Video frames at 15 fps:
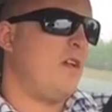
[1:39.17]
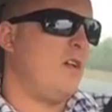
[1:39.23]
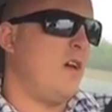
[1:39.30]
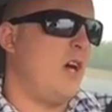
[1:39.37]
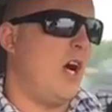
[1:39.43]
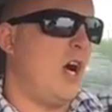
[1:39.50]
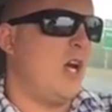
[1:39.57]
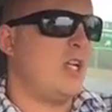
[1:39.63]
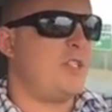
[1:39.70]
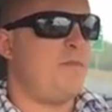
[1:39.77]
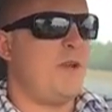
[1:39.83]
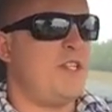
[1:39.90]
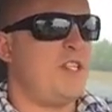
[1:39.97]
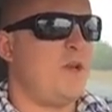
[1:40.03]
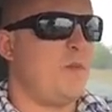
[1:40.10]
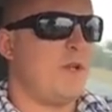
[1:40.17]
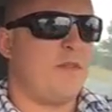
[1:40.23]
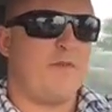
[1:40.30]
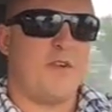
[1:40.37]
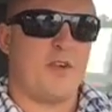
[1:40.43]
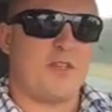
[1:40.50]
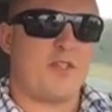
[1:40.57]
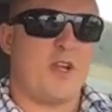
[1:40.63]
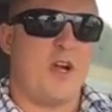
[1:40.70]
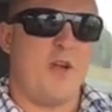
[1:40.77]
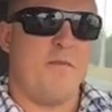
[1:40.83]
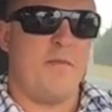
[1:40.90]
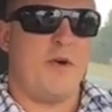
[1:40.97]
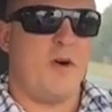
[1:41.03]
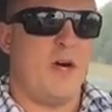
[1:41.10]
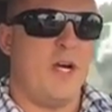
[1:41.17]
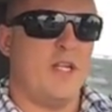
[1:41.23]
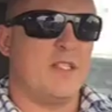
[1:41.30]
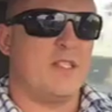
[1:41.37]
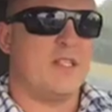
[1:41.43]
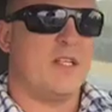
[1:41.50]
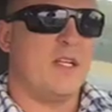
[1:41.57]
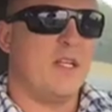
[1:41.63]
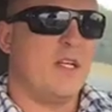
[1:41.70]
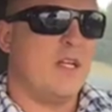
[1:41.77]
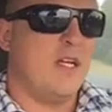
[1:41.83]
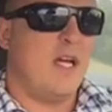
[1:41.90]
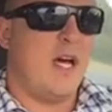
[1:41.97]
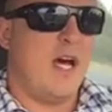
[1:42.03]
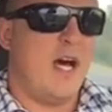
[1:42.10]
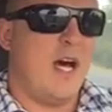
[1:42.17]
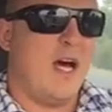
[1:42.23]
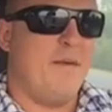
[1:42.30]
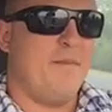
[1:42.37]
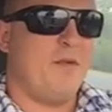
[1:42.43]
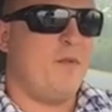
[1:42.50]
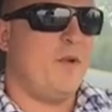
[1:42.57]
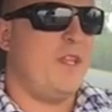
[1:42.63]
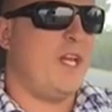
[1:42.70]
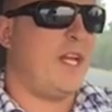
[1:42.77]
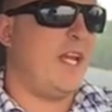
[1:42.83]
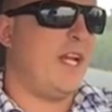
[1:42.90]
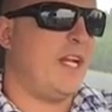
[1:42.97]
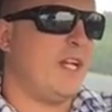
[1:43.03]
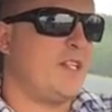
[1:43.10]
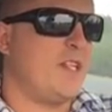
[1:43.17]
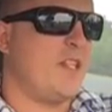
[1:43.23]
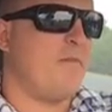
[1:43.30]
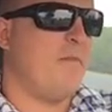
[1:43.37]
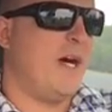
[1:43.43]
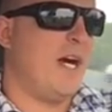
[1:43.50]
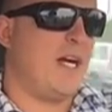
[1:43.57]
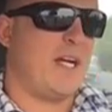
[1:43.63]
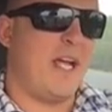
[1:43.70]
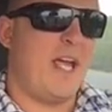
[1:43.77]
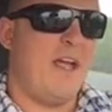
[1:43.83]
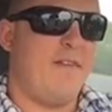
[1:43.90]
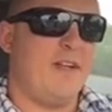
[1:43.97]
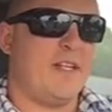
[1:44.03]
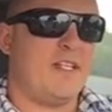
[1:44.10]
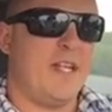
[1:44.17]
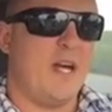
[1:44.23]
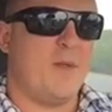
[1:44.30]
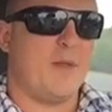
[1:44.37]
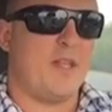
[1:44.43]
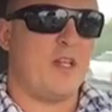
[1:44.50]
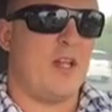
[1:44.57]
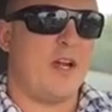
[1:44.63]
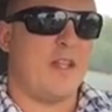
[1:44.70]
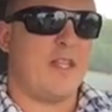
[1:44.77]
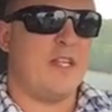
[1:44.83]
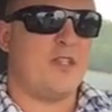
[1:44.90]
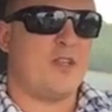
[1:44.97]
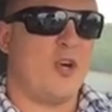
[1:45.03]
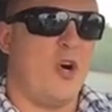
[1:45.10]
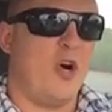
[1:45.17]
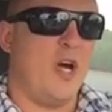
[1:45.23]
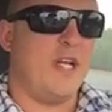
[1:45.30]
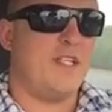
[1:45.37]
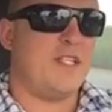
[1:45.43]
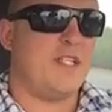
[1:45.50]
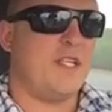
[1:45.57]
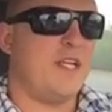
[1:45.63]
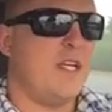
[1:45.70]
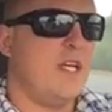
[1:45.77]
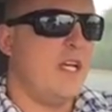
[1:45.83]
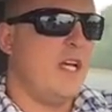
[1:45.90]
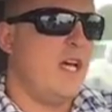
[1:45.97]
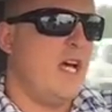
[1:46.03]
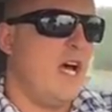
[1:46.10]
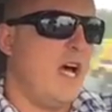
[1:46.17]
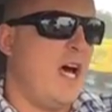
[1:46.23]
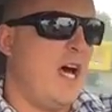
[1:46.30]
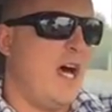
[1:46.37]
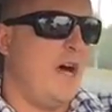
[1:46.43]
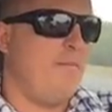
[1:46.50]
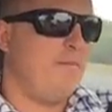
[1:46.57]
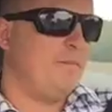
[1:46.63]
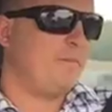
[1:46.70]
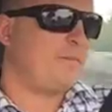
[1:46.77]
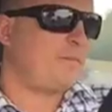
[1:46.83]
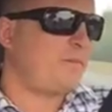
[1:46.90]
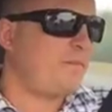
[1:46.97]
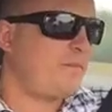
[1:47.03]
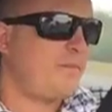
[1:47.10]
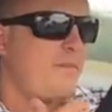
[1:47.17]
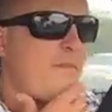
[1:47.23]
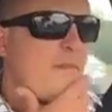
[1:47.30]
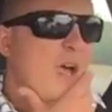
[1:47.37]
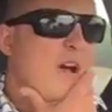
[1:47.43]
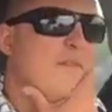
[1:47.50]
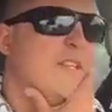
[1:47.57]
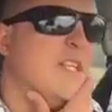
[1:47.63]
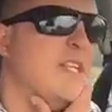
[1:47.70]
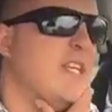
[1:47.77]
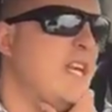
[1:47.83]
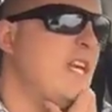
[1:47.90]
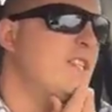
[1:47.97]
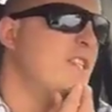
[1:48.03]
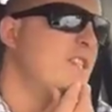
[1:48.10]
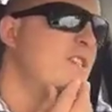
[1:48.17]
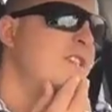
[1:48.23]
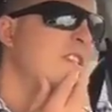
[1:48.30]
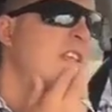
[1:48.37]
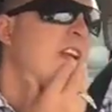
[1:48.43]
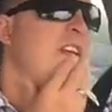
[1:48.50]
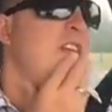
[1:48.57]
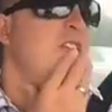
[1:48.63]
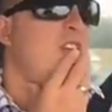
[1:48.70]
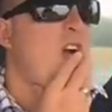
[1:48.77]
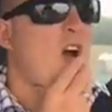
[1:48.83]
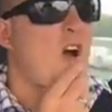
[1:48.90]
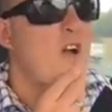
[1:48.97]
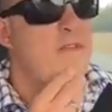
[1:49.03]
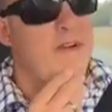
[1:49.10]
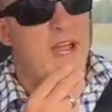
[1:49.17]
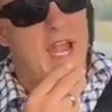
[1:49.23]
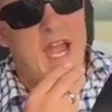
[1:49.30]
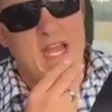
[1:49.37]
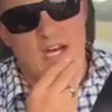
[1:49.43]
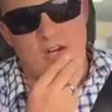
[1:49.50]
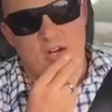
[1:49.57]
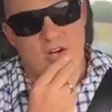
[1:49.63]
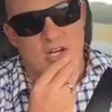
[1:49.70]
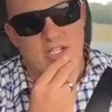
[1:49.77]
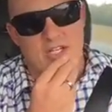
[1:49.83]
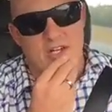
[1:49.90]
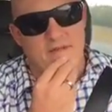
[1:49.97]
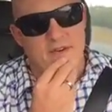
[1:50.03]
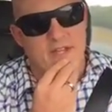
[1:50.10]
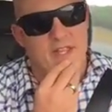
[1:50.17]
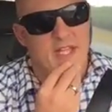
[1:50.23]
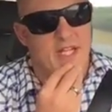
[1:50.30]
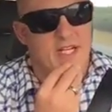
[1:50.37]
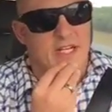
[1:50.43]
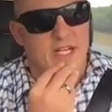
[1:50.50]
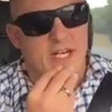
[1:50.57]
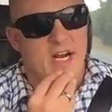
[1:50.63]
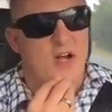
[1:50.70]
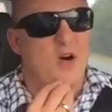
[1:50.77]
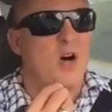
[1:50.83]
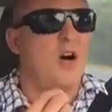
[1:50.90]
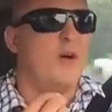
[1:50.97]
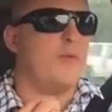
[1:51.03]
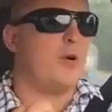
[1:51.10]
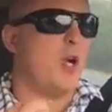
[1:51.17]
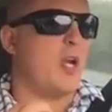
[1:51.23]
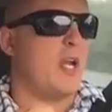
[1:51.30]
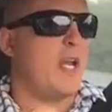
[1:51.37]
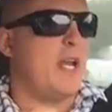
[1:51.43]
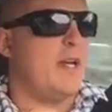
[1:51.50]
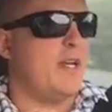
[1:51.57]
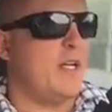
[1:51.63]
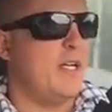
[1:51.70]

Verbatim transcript: especially with first home buyers, um, when they're getting into the market. Having dealt with a lot of these guys um, over the years, is they just overanalyse everything. You know, oh, we've got to get